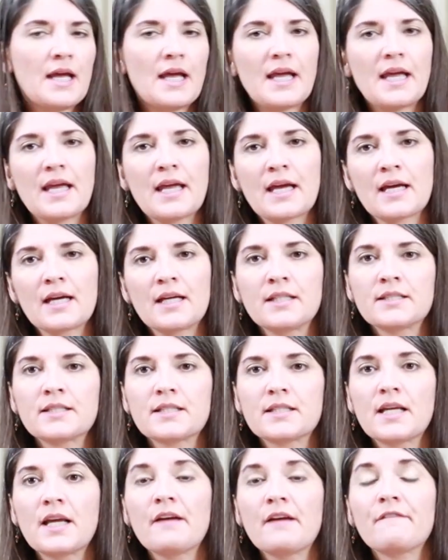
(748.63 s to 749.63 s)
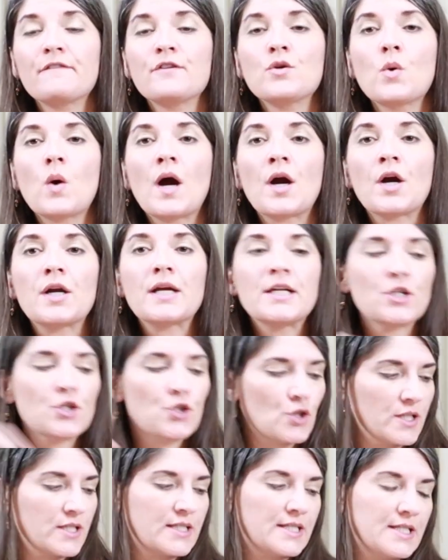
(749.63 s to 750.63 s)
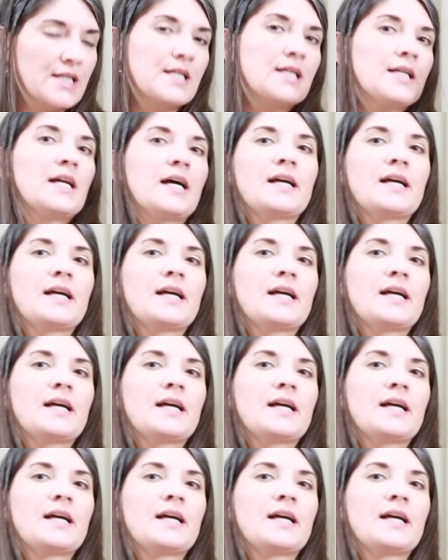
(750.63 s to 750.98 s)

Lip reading: And if you are interested,